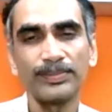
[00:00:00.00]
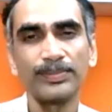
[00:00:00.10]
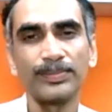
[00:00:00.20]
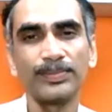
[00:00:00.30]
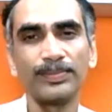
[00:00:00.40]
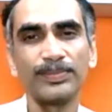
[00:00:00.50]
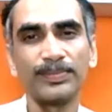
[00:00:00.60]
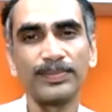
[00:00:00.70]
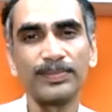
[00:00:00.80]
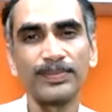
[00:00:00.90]

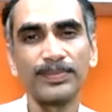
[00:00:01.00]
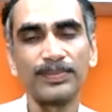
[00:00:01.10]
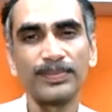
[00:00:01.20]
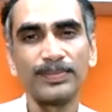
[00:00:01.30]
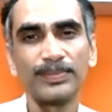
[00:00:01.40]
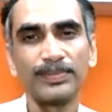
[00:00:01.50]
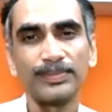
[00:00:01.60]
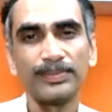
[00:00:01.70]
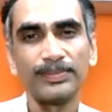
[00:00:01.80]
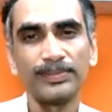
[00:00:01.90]

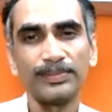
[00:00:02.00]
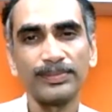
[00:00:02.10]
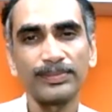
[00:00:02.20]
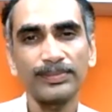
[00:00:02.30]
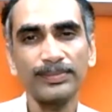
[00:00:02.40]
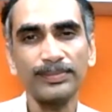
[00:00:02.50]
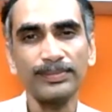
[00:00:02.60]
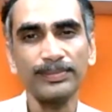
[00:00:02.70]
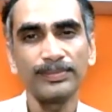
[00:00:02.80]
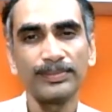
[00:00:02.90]

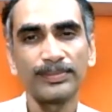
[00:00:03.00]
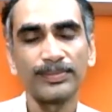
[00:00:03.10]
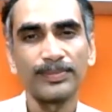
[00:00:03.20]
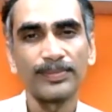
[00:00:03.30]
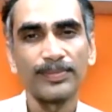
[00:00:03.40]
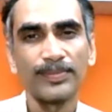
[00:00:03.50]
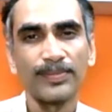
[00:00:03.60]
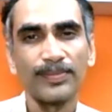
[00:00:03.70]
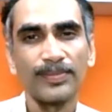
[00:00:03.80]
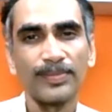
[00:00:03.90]

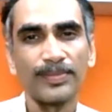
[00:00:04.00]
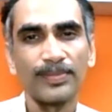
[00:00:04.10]
No one is speaking in this clip.